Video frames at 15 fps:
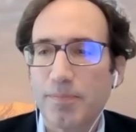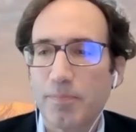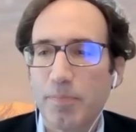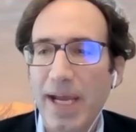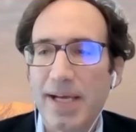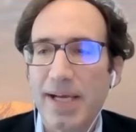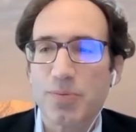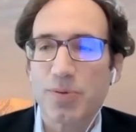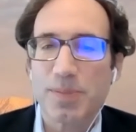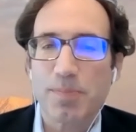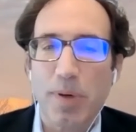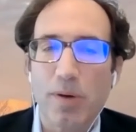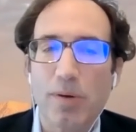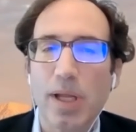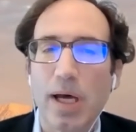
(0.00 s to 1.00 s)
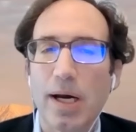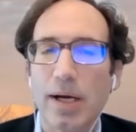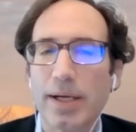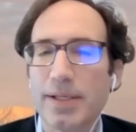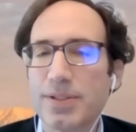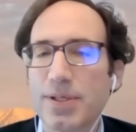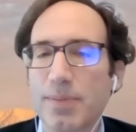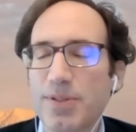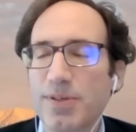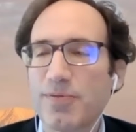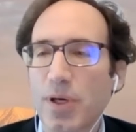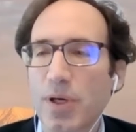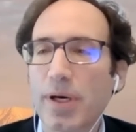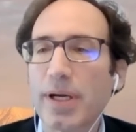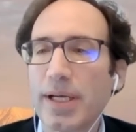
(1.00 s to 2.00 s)
past was prologue in terms of
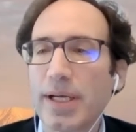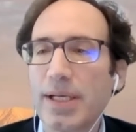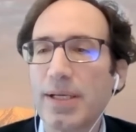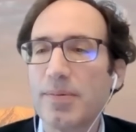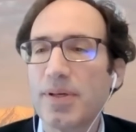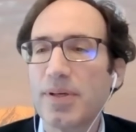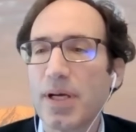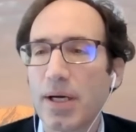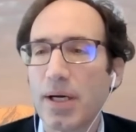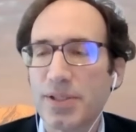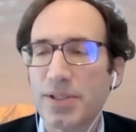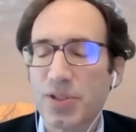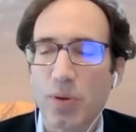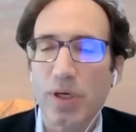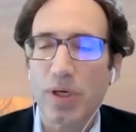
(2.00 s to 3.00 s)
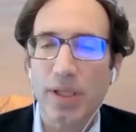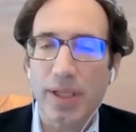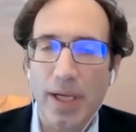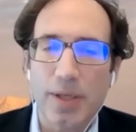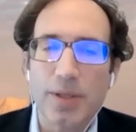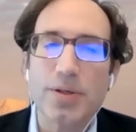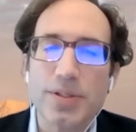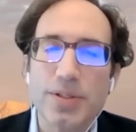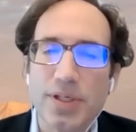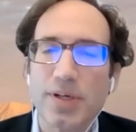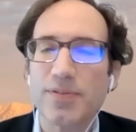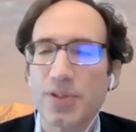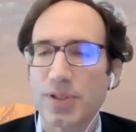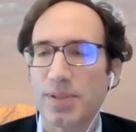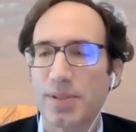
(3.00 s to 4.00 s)
targeting historically
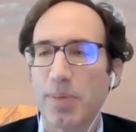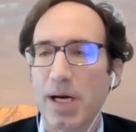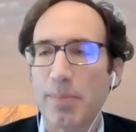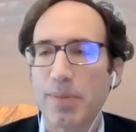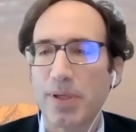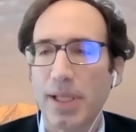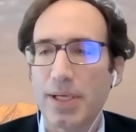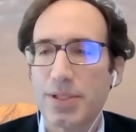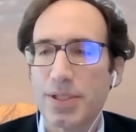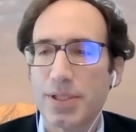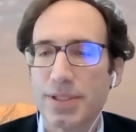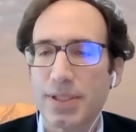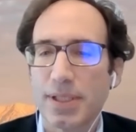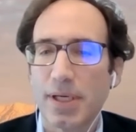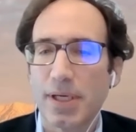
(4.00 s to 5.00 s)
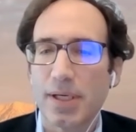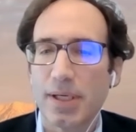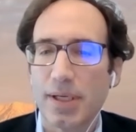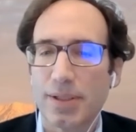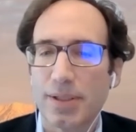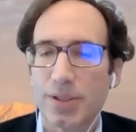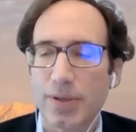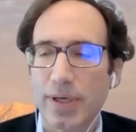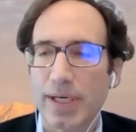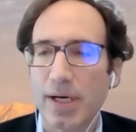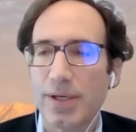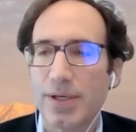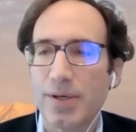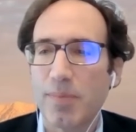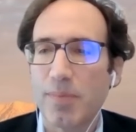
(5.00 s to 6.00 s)
underserved sorts of populations, trying to
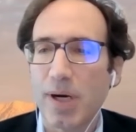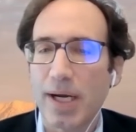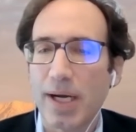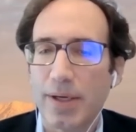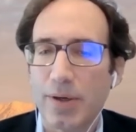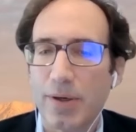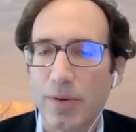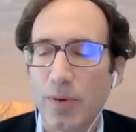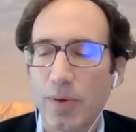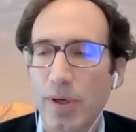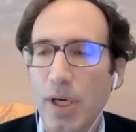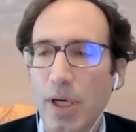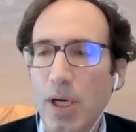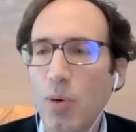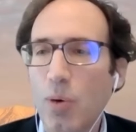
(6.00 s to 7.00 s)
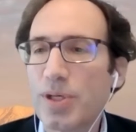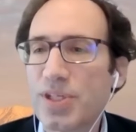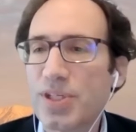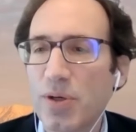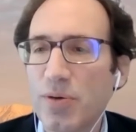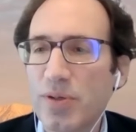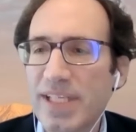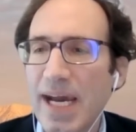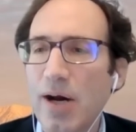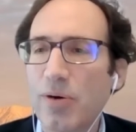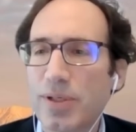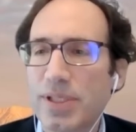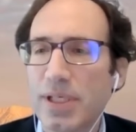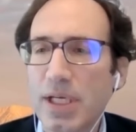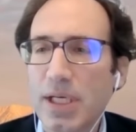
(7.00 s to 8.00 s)
undermine or sow
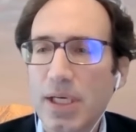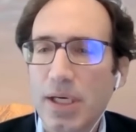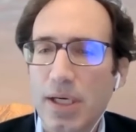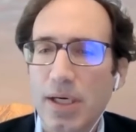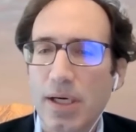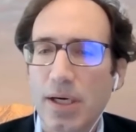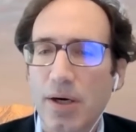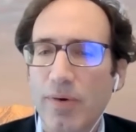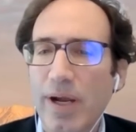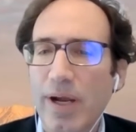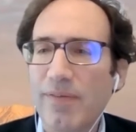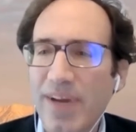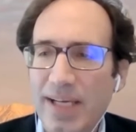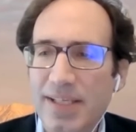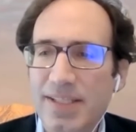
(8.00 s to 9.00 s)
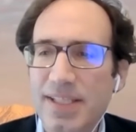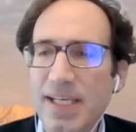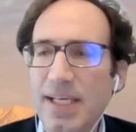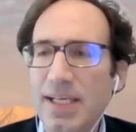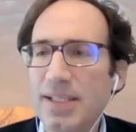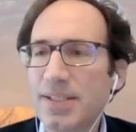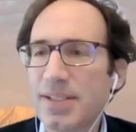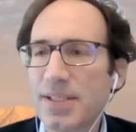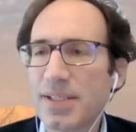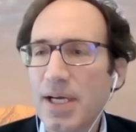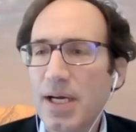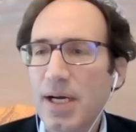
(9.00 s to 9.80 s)
doubt around vaccines,